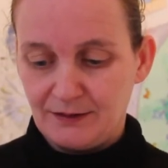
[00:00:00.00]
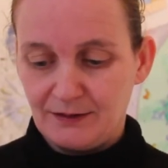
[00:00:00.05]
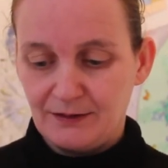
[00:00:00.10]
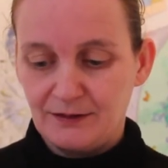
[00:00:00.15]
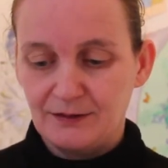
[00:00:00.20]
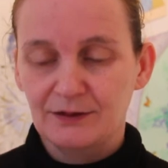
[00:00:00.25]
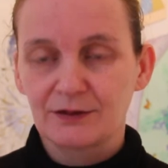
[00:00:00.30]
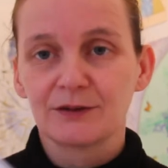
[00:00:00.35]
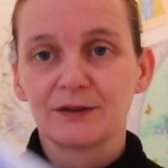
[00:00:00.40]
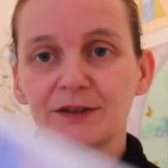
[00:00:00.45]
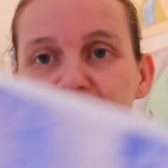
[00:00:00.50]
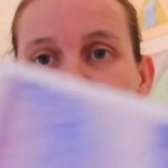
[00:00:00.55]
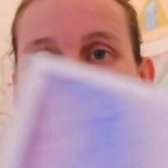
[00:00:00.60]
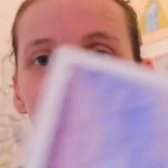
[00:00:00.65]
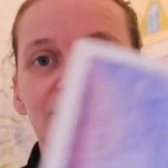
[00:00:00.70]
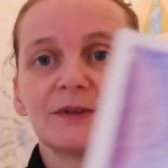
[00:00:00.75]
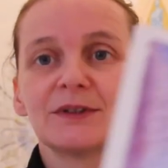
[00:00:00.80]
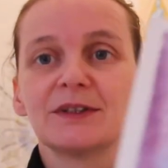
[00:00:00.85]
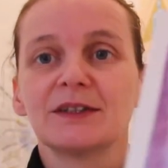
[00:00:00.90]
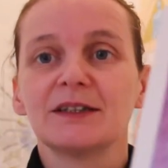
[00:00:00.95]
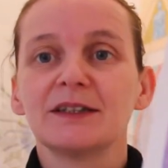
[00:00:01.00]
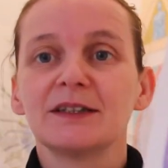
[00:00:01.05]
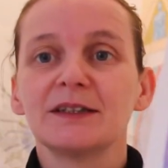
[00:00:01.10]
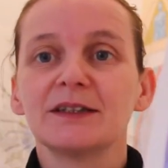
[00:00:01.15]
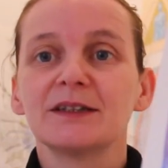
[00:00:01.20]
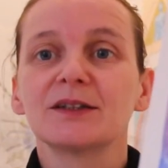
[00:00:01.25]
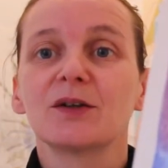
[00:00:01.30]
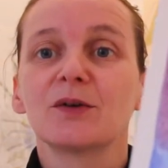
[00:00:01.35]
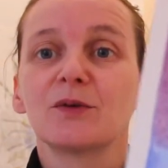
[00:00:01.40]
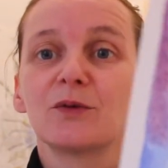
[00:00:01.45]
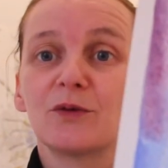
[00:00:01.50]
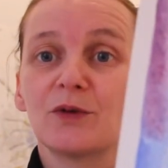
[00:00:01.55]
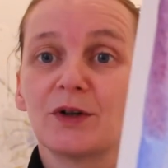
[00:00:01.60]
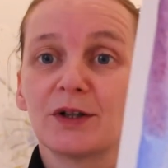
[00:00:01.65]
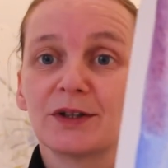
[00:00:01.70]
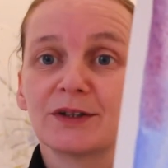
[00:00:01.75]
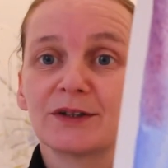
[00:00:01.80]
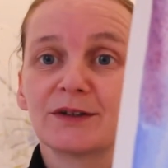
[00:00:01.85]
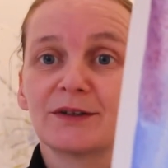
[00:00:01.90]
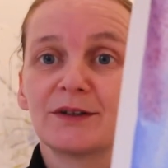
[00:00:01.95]
So this one is
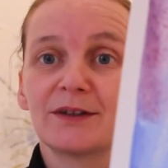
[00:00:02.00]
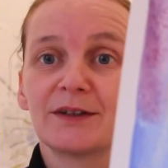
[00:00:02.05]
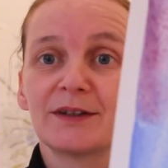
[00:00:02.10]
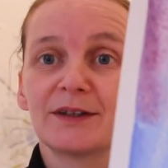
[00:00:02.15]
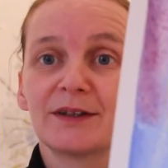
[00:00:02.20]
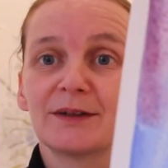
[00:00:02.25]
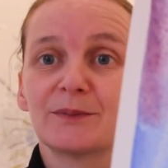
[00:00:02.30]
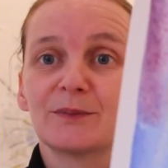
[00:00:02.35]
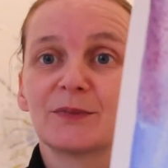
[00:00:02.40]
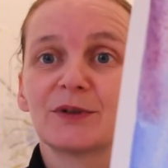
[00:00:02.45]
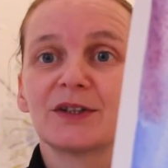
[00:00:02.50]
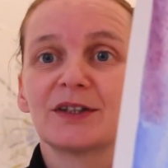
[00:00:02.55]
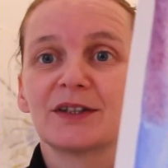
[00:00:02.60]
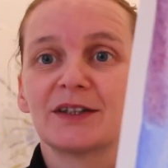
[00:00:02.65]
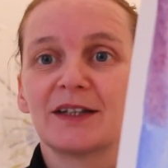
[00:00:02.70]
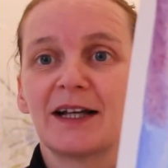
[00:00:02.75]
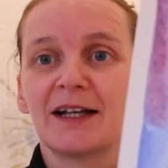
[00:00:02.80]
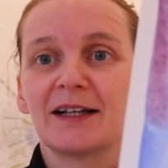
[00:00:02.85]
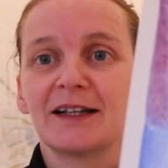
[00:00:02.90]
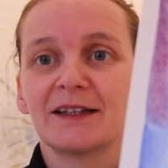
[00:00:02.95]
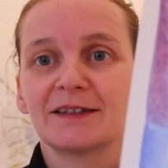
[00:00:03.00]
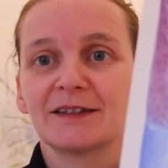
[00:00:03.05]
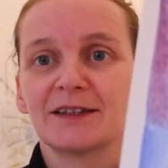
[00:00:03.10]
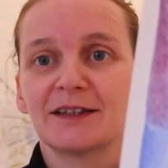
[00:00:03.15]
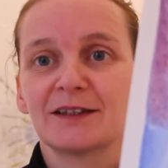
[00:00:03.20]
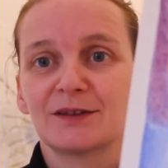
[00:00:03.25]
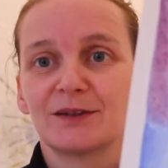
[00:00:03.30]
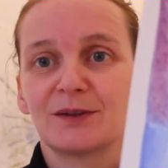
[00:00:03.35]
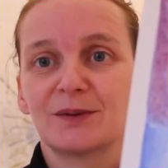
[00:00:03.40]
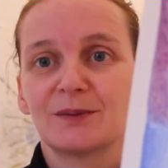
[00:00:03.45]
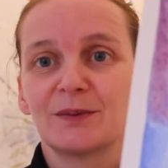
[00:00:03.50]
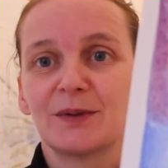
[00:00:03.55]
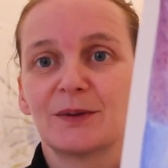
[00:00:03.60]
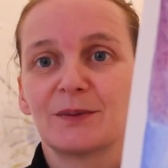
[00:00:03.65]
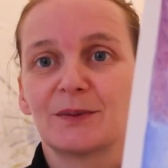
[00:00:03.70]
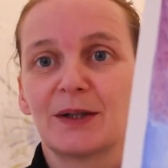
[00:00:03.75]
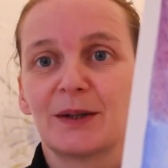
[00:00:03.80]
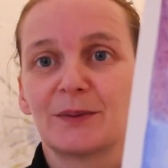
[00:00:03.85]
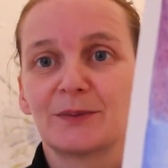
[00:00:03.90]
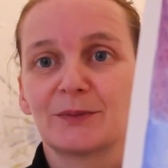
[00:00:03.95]
watercolor, but it has
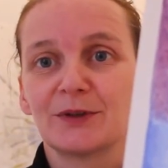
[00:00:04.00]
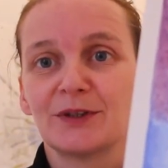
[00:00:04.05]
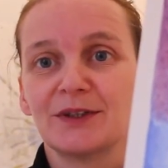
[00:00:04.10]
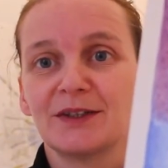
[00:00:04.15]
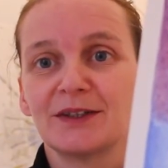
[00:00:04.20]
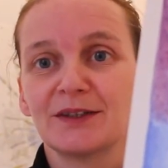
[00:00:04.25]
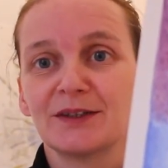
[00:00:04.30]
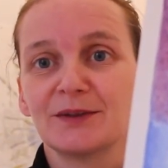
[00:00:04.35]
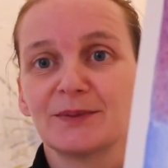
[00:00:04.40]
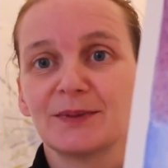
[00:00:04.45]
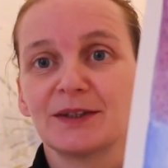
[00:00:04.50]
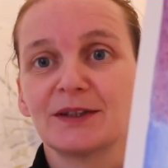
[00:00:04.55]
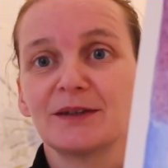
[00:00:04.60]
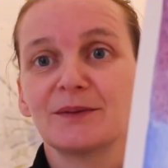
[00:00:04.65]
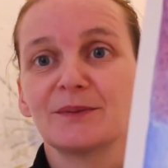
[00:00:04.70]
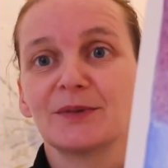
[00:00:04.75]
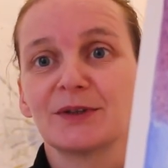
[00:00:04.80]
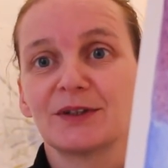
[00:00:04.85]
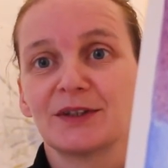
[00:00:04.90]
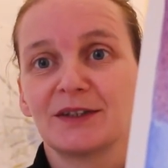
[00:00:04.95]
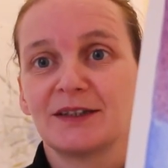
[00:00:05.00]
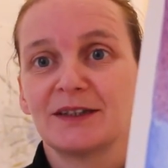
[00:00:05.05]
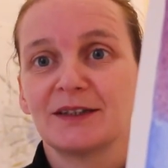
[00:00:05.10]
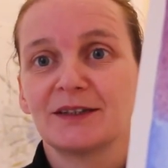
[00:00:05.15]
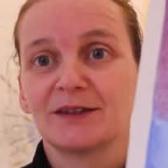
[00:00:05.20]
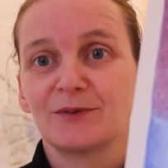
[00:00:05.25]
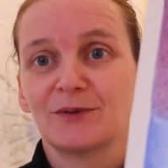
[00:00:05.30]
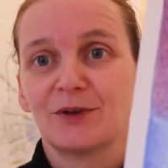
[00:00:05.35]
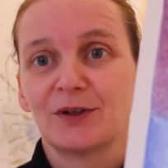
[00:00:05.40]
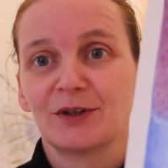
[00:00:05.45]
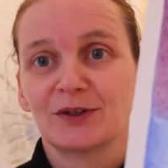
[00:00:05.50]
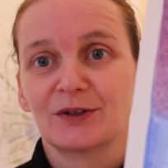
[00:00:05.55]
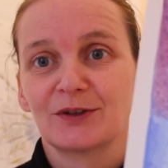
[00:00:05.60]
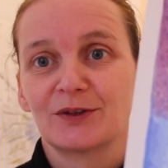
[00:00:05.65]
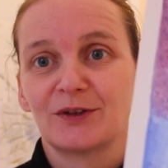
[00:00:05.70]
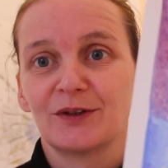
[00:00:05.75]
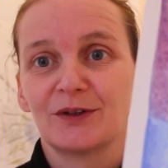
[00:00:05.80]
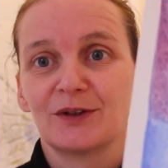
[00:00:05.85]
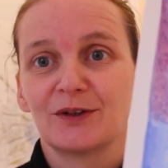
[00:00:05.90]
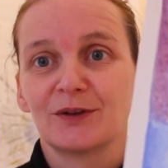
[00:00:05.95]
a print in the middle, but it is a
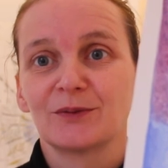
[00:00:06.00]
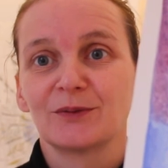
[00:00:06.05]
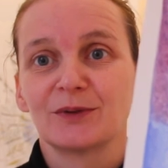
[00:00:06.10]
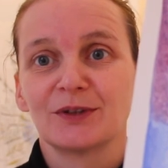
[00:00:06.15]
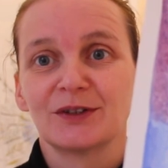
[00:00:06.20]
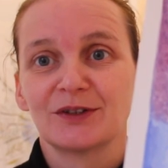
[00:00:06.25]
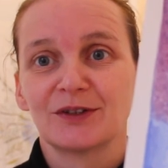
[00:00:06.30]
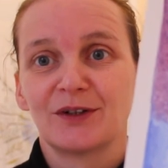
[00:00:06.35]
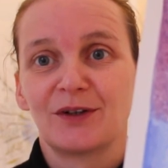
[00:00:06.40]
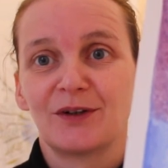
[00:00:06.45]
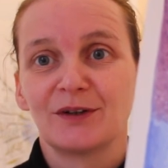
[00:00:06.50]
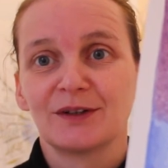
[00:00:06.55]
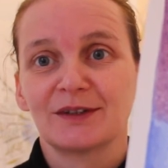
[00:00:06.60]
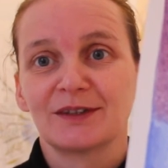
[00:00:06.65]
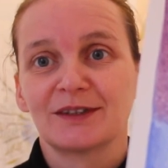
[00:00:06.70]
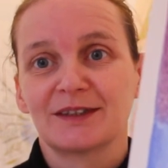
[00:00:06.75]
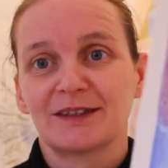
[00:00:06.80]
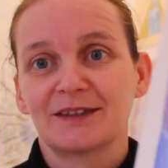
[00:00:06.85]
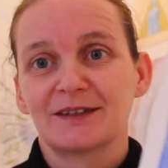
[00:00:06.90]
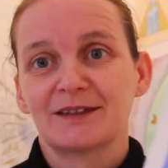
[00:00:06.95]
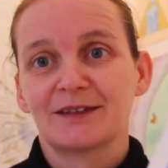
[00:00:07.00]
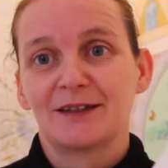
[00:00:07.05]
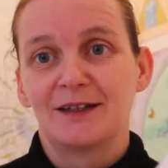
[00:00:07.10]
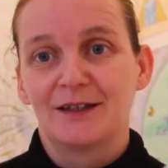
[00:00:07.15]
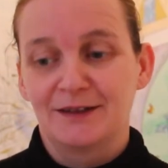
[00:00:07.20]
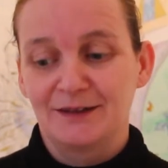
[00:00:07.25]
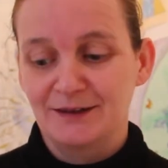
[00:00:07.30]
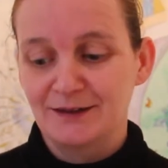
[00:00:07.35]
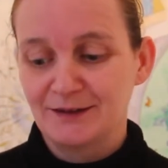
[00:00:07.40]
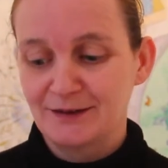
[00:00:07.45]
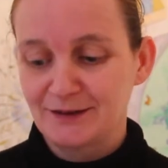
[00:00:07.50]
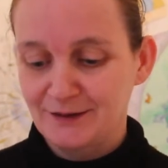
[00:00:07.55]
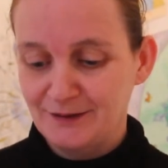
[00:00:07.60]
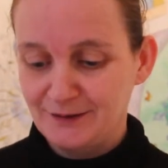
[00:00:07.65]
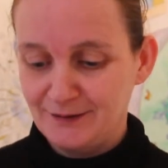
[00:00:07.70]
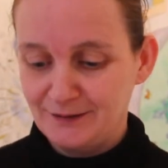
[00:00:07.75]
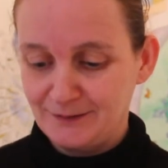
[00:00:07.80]
watercolor with salt on it.